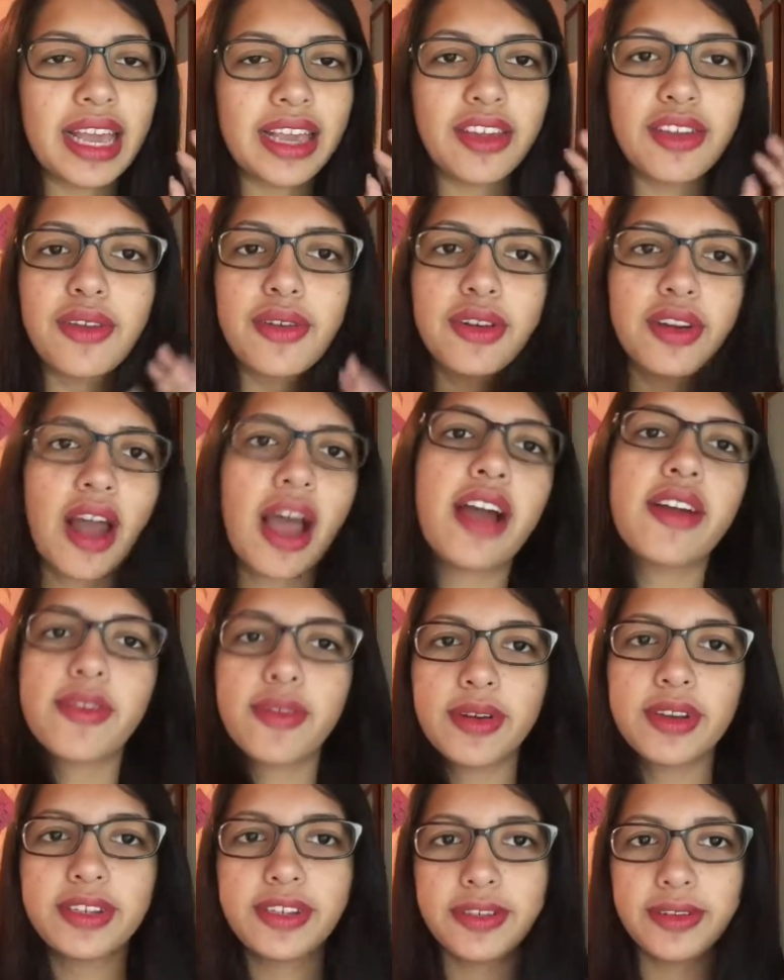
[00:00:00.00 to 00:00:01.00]
you're not
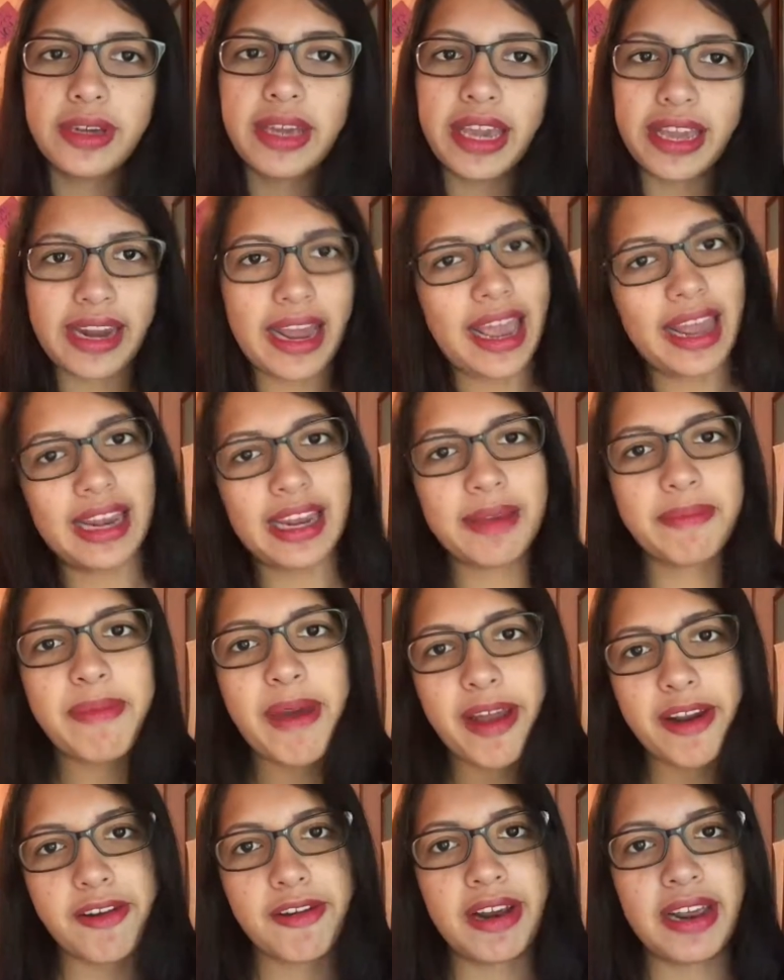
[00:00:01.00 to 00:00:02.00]
going to get any
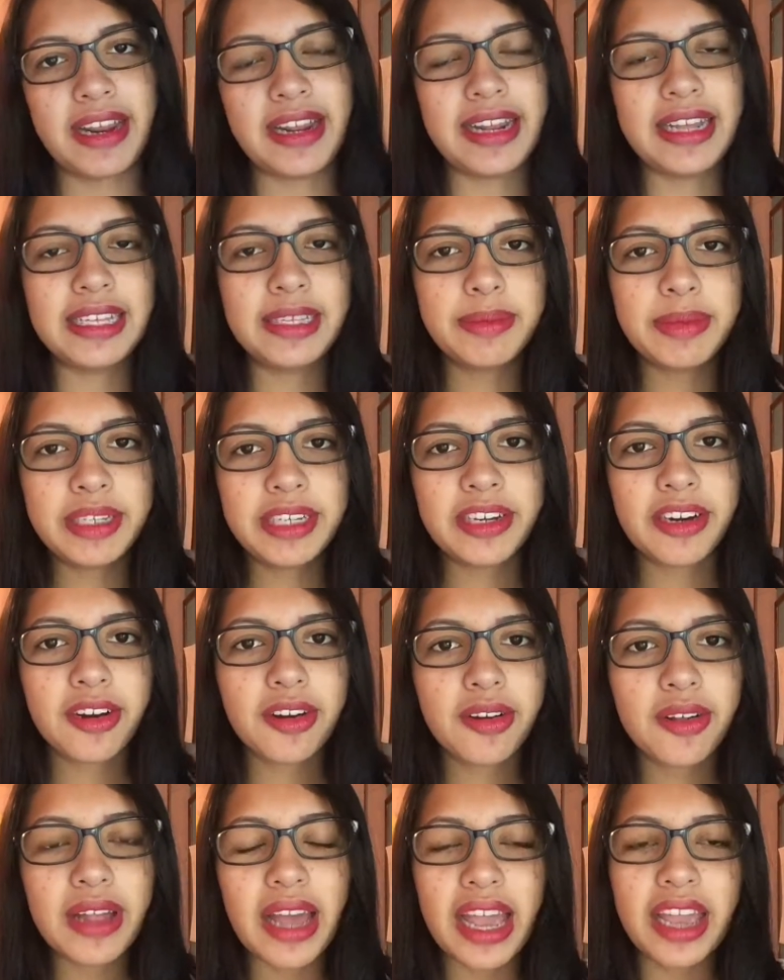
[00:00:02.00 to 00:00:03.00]
better in this
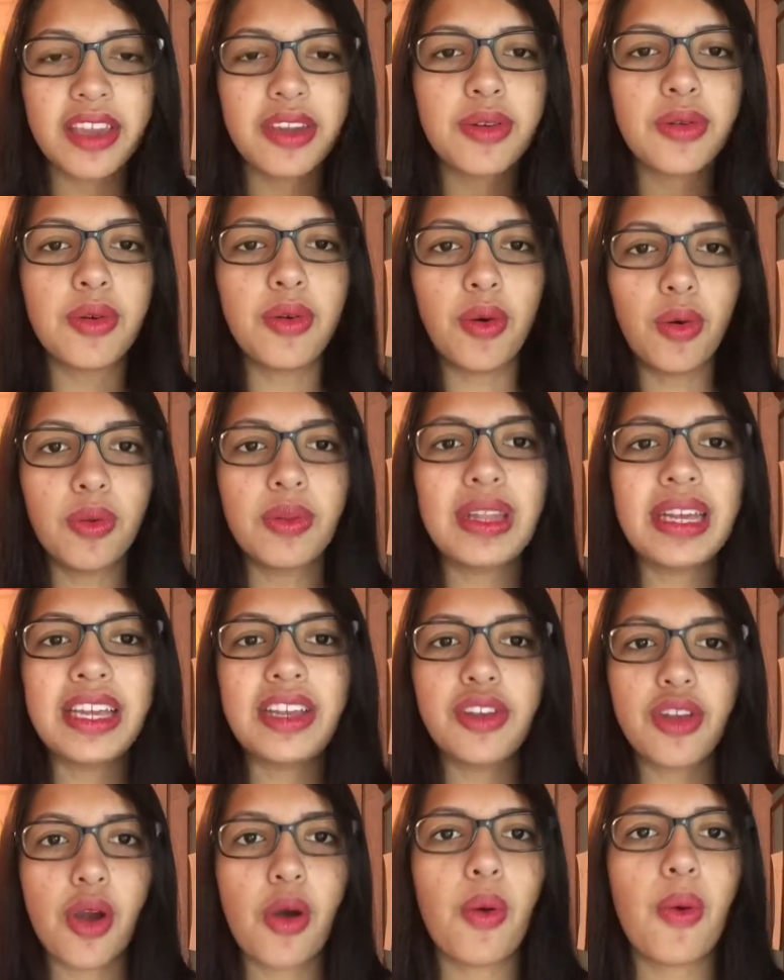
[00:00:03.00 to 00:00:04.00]
material, and you'll only
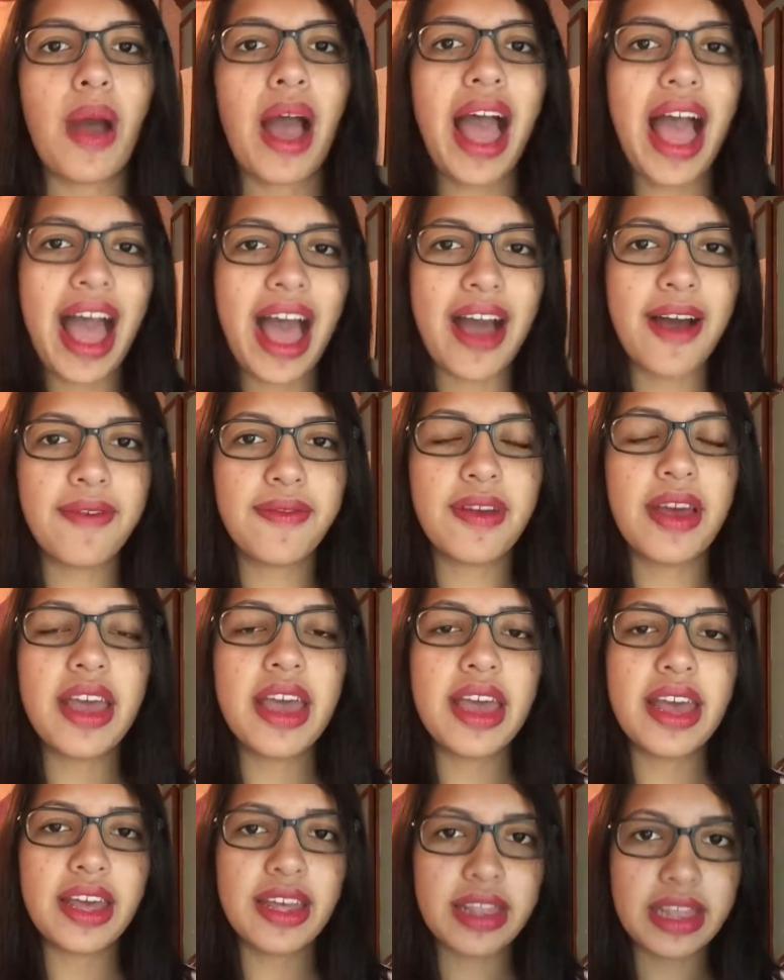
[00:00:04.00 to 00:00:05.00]
know half
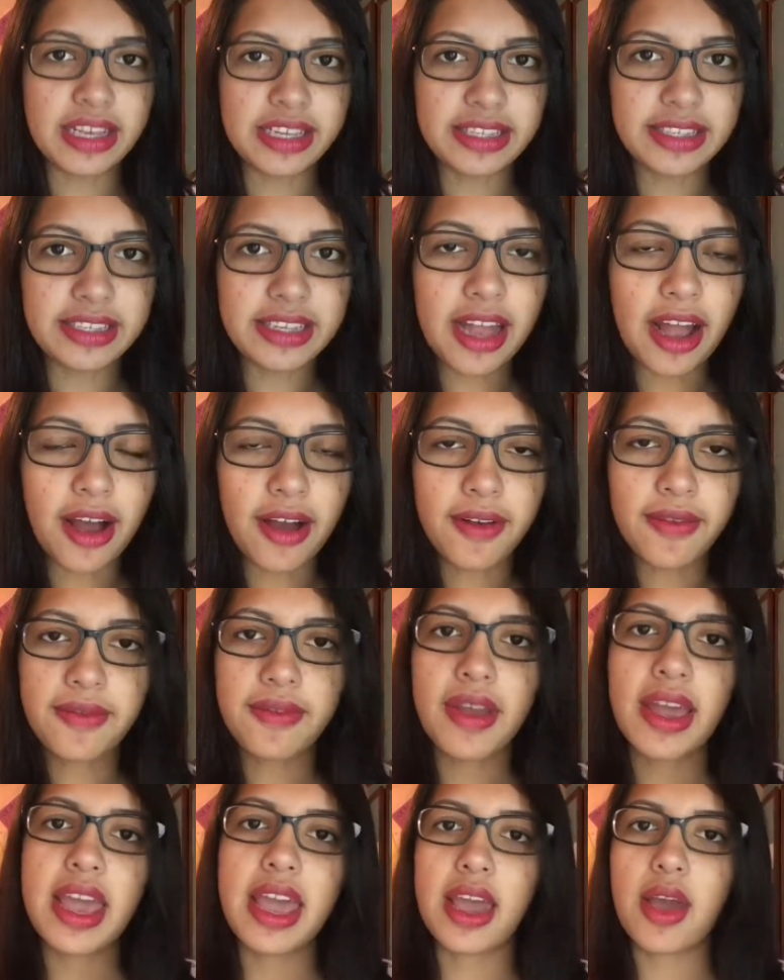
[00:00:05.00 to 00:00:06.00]
the stuff
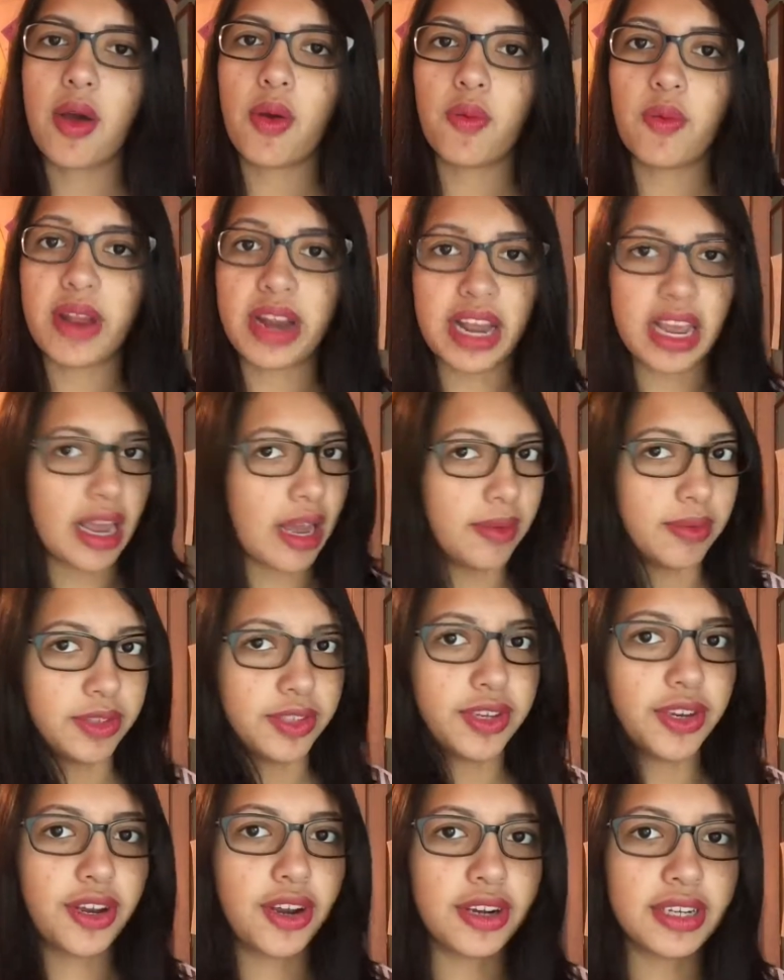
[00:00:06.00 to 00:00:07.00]
when it
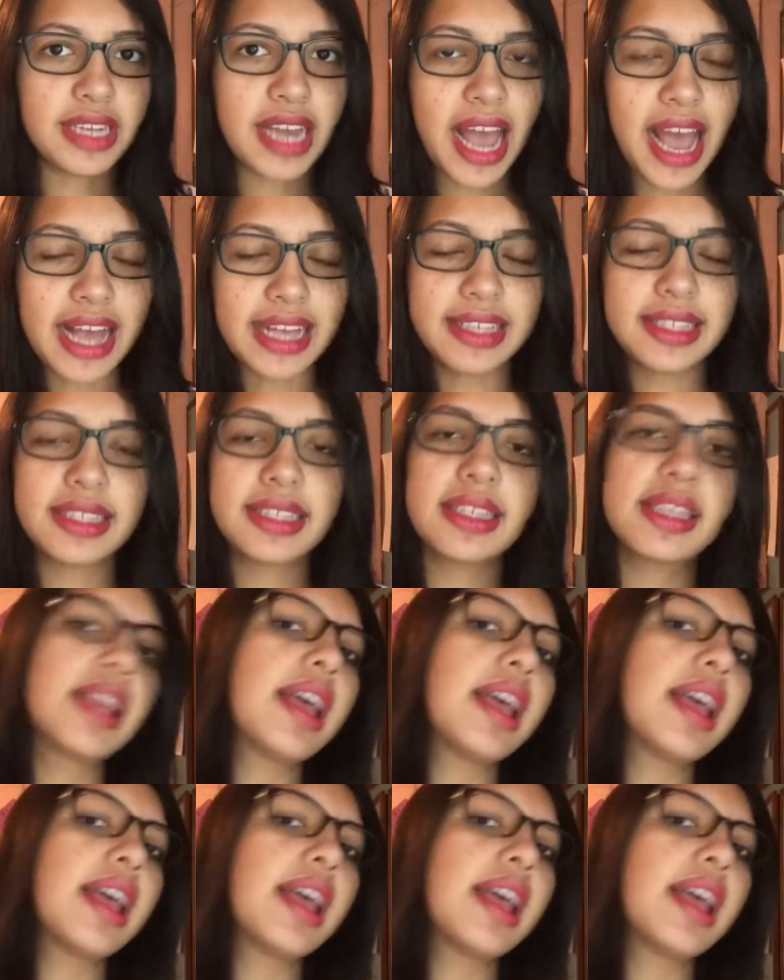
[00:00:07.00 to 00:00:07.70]
comes to your tests.